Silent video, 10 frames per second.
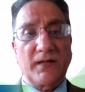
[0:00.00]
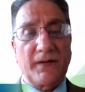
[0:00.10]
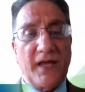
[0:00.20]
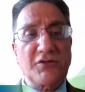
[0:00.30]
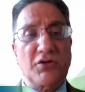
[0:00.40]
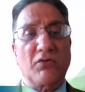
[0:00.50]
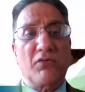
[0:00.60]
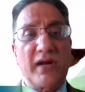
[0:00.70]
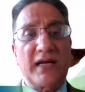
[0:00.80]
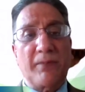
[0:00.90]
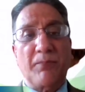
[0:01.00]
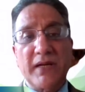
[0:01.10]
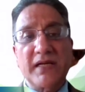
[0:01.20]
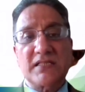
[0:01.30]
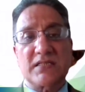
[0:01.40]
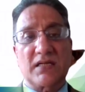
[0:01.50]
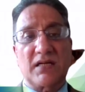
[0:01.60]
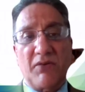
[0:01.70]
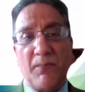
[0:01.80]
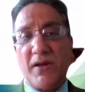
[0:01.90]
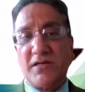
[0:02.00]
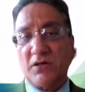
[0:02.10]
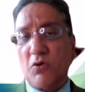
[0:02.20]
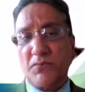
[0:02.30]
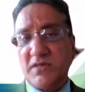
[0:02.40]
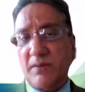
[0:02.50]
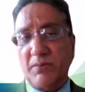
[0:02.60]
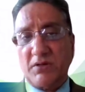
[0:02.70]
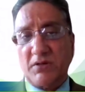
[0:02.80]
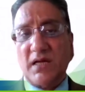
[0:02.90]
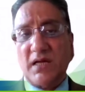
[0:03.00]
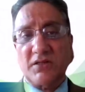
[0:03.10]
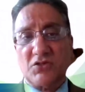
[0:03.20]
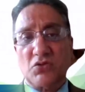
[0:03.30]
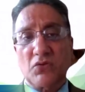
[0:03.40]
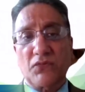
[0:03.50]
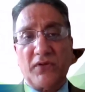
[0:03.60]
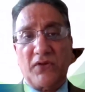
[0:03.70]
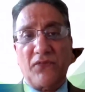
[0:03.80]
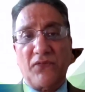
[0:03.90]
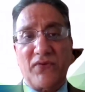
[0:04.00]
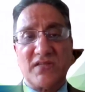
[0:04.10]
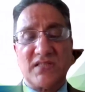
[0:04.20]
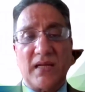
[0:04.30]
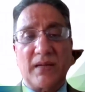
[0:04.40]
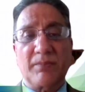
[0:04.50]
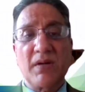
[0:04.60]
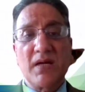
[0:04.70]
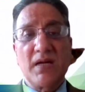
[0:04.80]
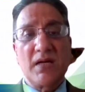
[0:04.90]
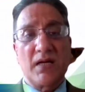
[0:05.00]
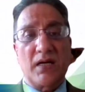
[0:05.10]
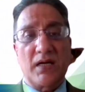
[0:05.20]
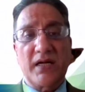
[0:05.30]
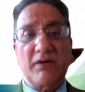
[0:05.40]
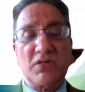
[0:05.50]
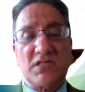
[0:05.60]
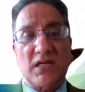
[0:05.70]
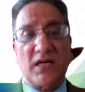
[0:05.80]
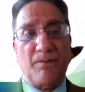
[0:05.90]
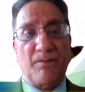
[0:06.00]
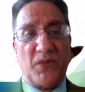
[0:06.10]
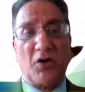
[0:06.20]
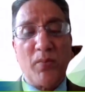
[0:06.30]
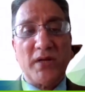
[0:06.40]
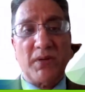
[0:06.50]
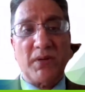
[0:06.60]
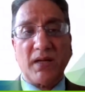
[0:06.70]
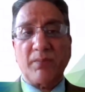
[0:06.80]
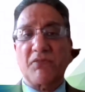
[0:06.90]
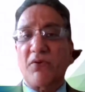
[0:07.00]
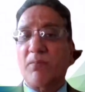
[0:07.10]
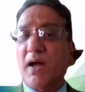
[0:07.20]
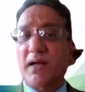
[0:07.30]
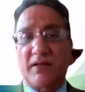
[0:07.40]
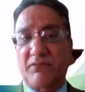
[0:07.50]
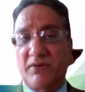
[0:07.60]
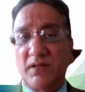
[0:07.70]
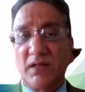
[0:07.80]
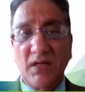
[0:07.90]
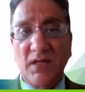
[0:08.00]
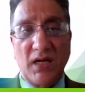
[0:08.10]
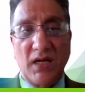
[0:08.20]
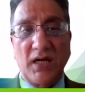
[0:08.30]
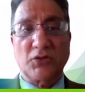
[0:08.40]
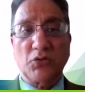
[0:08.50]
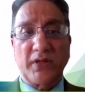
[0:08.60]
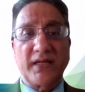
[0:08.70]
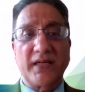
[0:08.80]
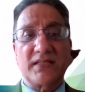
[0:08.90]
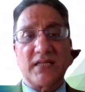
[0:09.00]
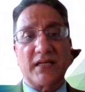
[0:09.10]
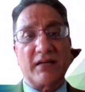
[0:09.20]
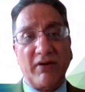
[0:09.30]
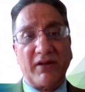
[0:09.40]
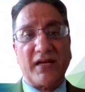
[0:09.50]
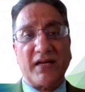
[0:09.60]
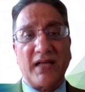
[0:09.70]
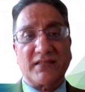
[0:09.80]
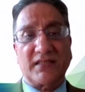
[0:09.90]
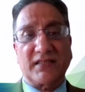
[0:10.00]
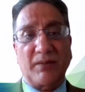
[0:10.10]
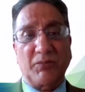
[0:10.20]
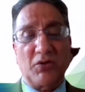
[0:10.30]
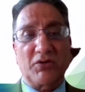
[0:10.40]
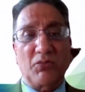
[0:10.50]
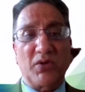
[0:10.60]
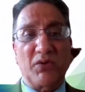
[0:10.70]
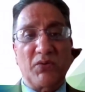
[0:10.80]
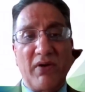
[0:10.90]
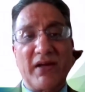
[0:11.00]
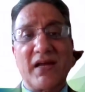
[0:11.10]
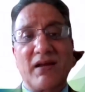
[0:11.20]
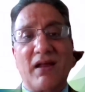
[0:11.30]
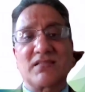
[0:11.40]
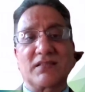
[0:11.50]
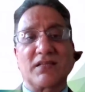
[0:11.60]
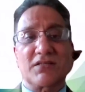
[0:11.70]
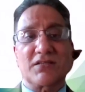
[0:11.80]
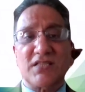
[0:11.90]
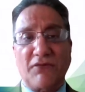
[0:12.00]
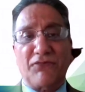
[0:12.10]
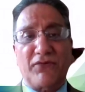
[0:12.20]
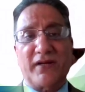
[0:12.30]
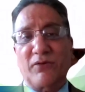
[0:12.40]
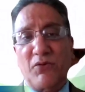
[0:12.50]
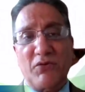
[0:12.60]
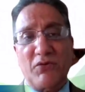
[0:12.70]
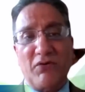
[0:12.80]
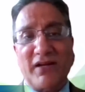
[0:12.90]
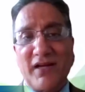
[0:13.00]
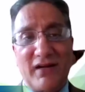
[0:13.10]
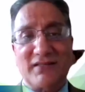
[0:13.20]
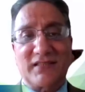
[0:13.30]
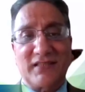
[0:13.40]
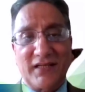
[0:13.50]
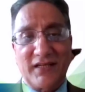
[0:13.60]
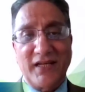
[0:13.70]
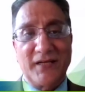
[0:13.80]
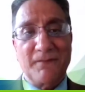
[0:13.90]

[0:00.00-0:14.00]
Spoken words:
Asia. Really pleased our patient groups there, because they understood for the first time here was a commitment coming from high level to their needs and recognizing them. You know, we were recognizing their suffering and we were recognizing their need,